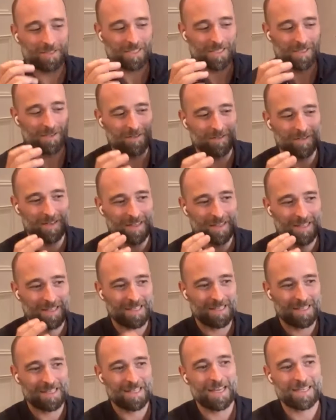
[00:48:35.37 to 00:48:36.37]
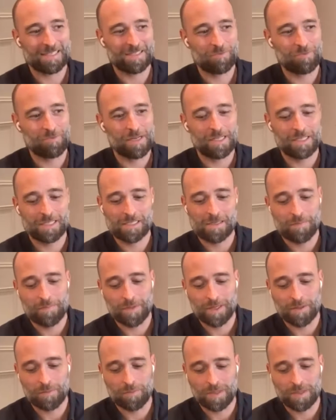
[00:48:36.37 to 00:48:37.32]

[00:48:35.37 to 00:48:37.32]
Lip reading: So I think that's really something